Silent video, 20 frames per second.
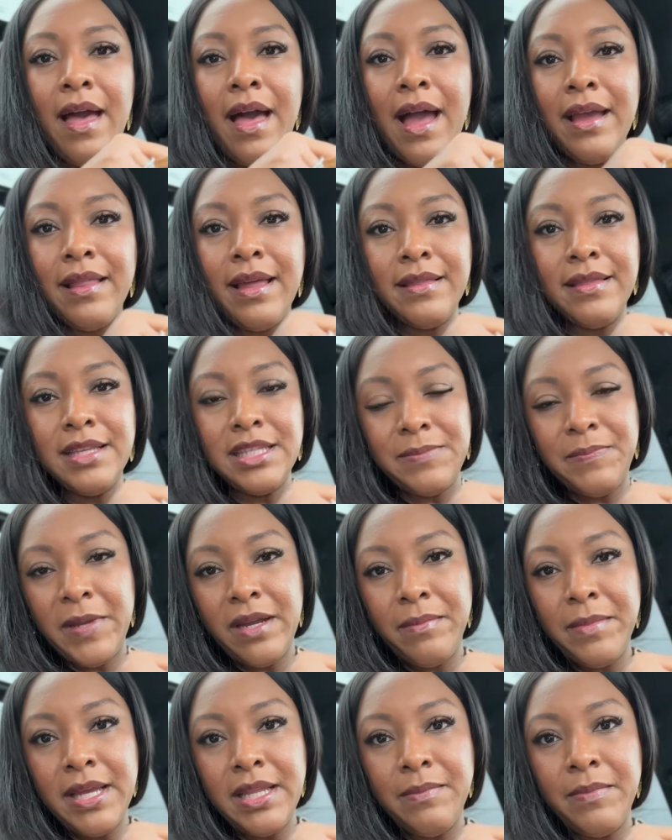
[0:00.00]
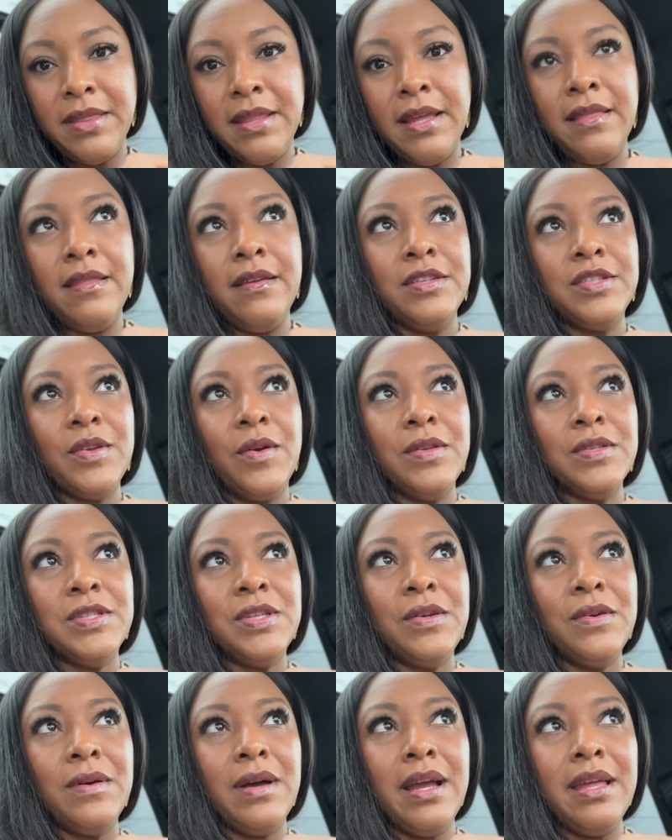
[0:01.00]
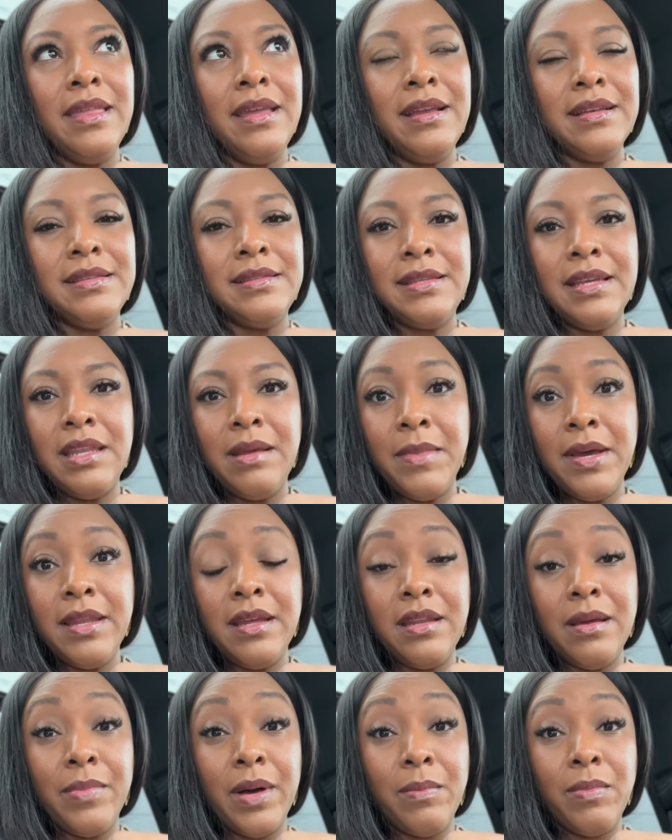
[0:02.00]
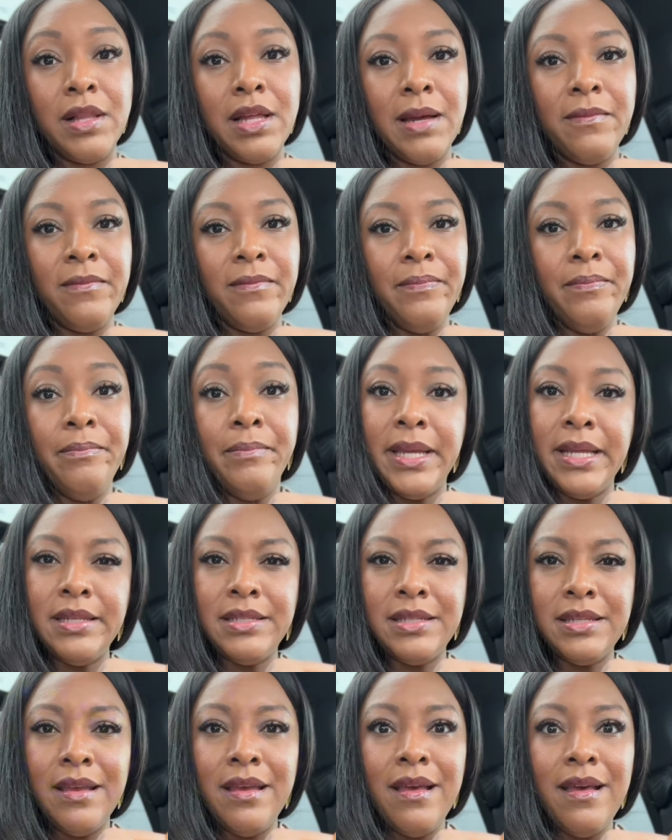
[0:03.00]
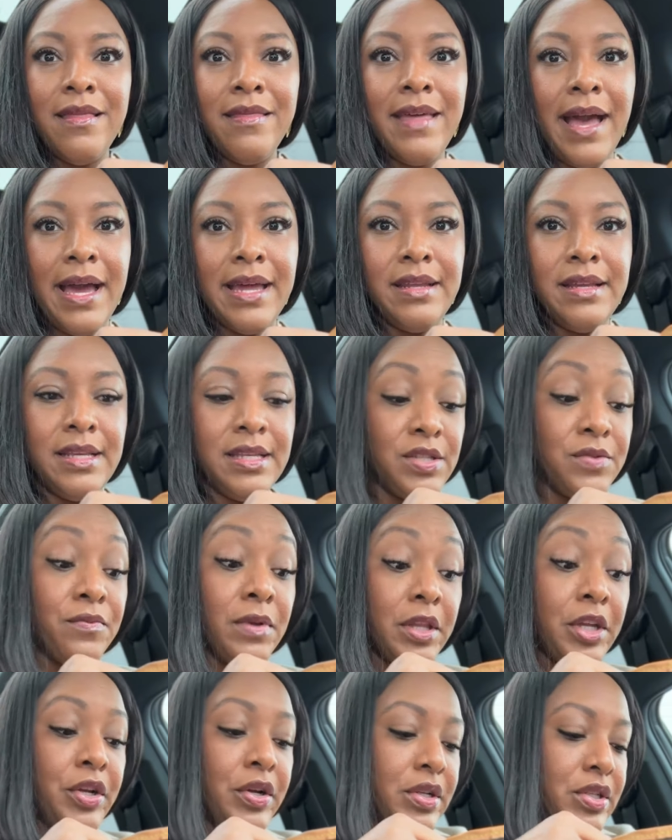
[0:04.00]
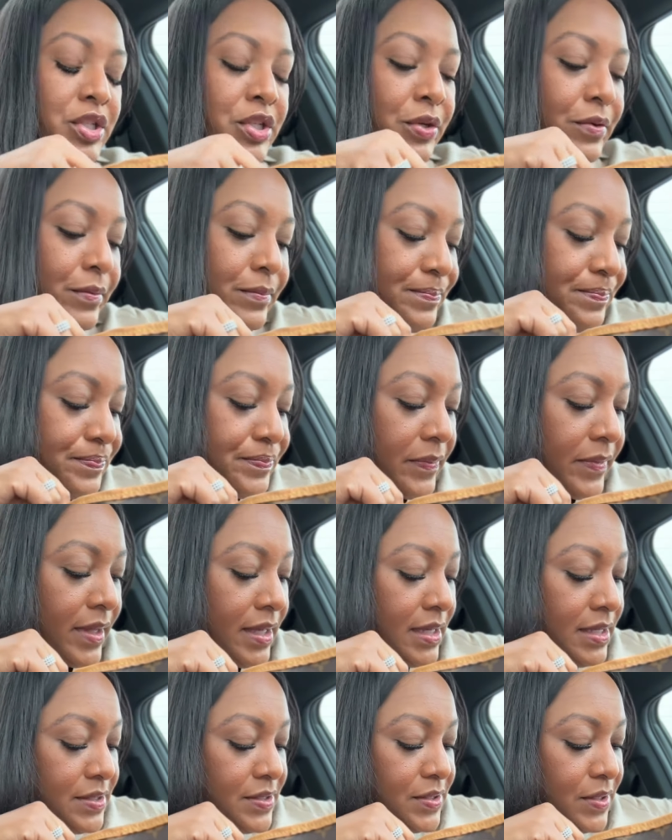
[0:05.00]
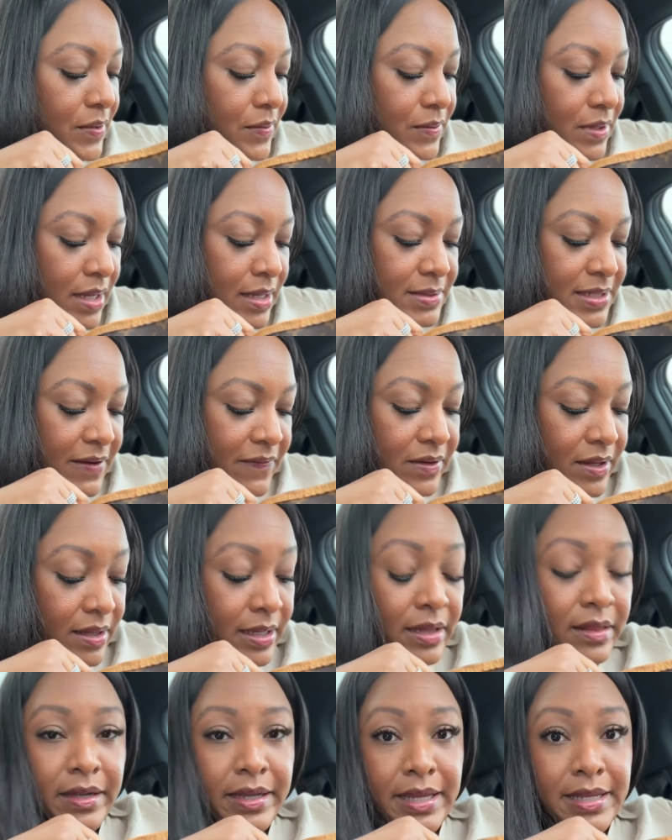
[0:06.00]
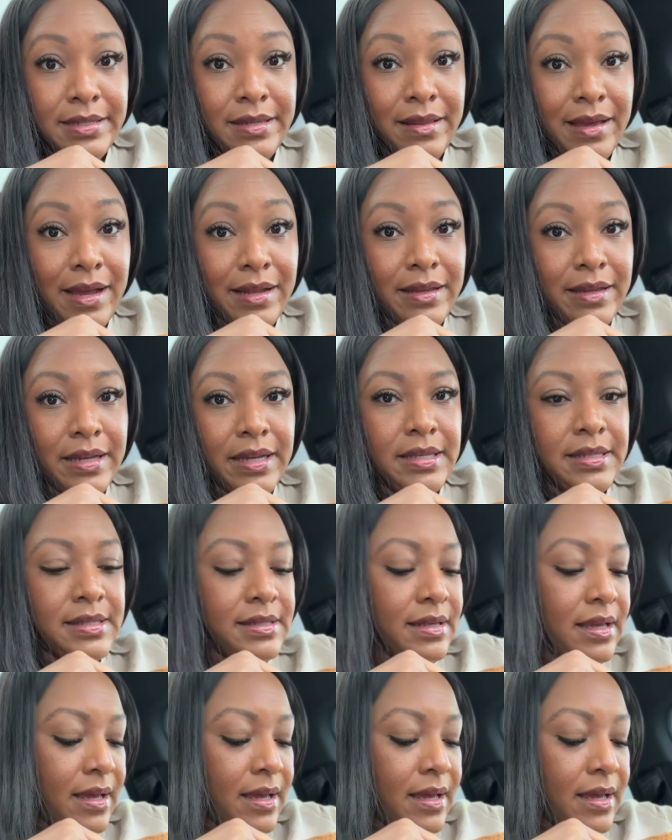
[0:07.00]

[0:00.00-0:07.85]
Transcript: I like this spearmint, but then there's also, I think, a cinnamon and a bubblegum mint that is really good too. So definitely look into that, guys.